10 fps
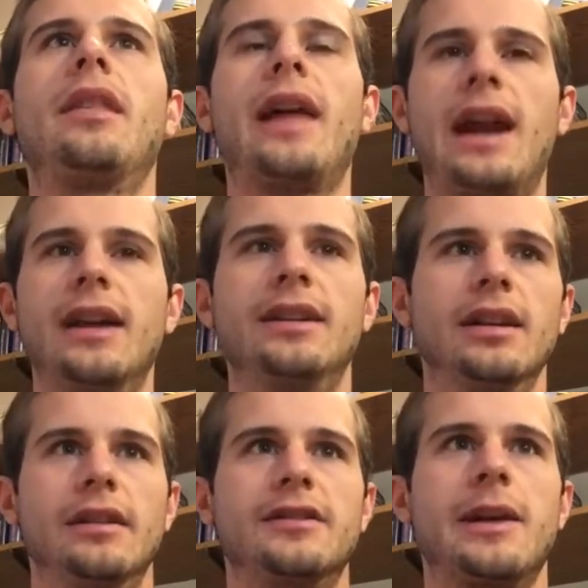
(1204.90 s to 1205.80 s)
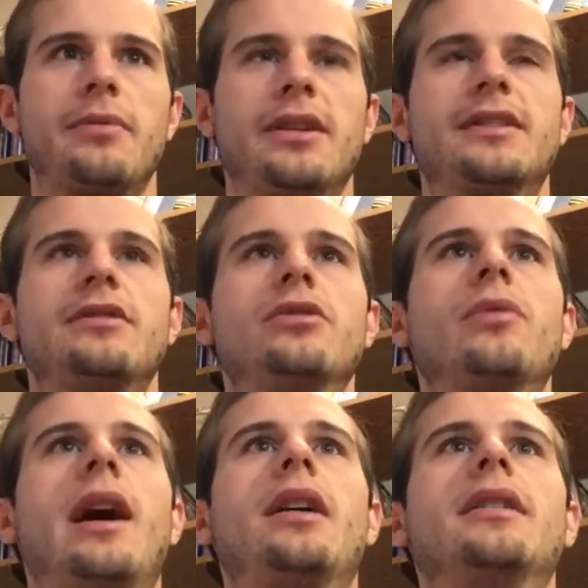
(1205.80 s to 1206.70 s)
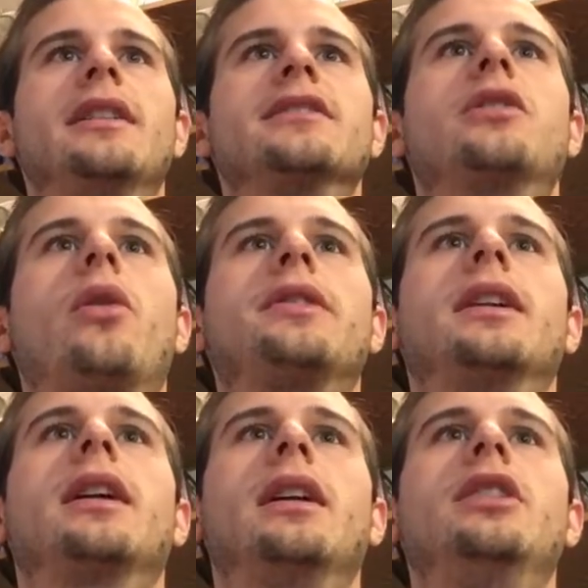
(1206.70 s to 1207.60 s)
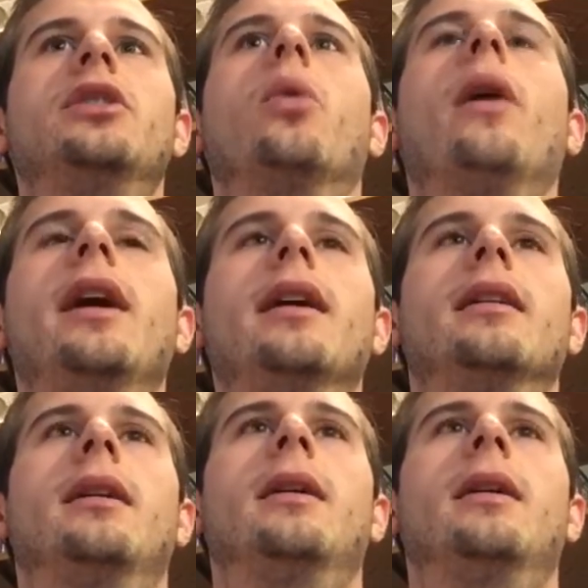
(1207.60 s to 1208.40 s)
that idea of separateness and duality is going to get in your way